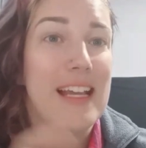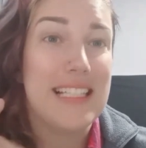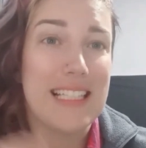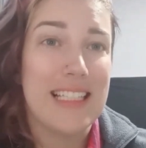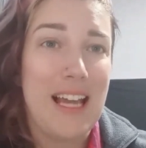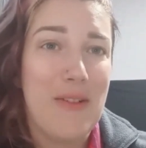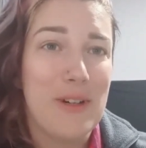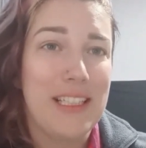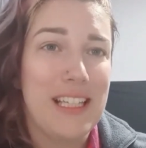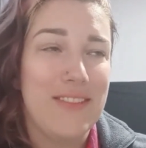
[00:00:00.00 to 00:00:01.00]
I did that
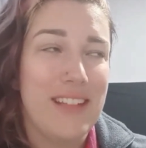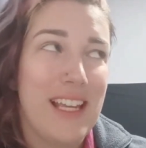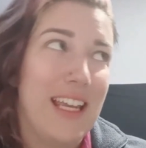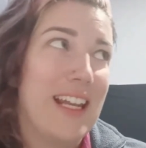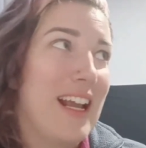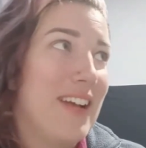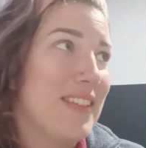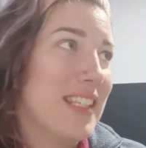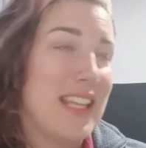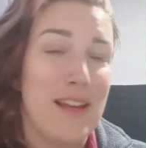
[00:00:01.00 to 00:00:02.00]
one evening, and I have
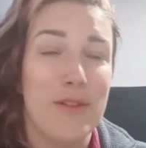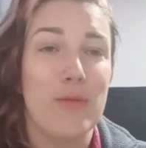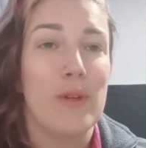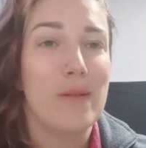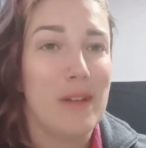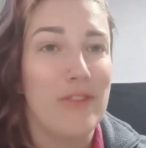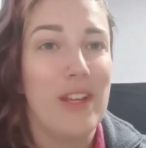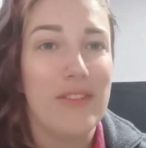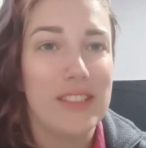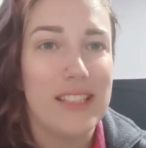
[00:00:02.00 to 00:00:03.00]
to say it was one of my
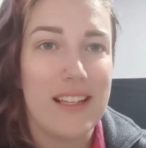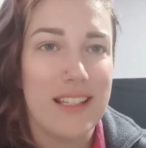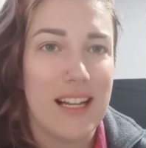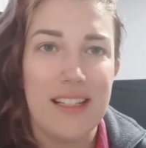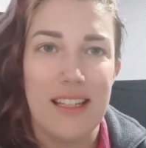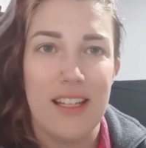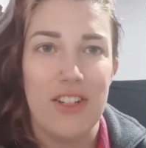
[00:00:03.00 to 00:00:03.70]
favorite things that I did,